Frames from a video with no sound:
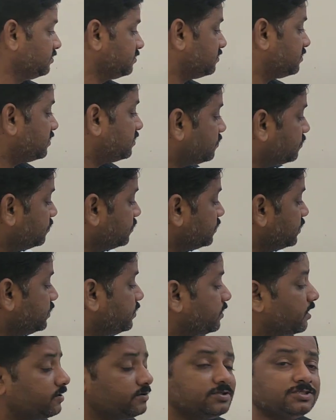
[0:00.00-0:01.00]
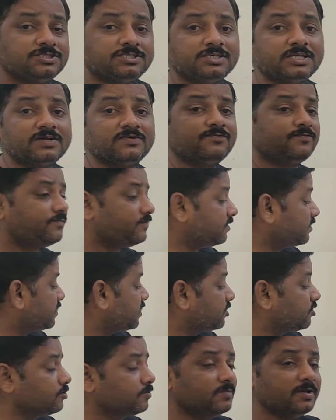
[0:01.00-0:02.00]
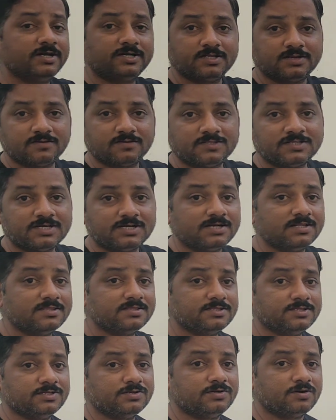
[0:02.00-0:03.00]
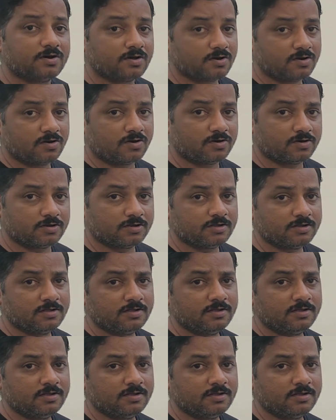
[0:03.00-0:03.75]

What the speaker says: So now you have to check for accumulator whether it is 0 or not.